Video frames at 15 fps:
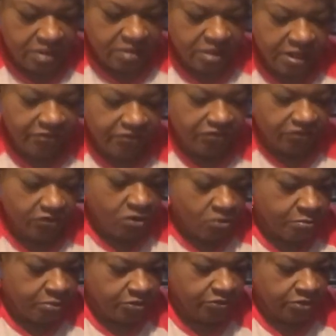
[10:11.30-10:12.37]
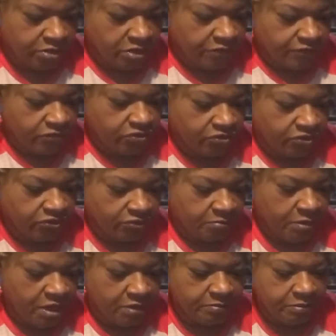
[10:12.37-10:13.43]
That soap is enough to just
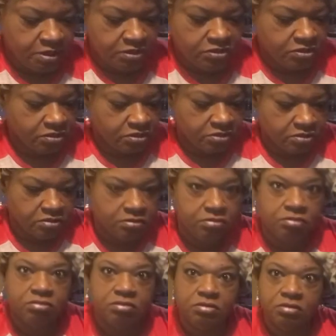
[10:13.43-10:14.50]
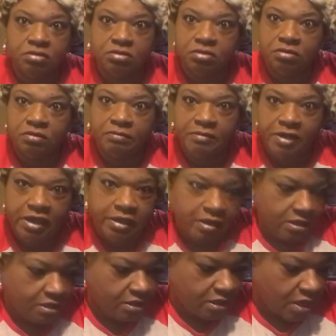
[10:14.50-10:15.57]
make me just, oh
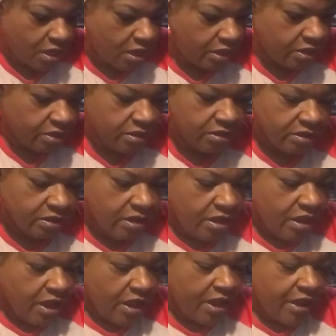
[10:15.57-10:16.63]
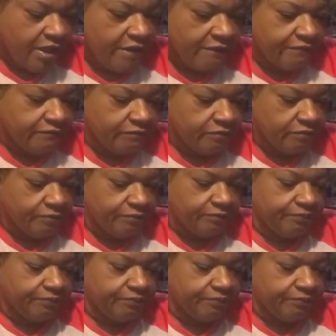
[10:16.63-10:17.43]
my God. I have,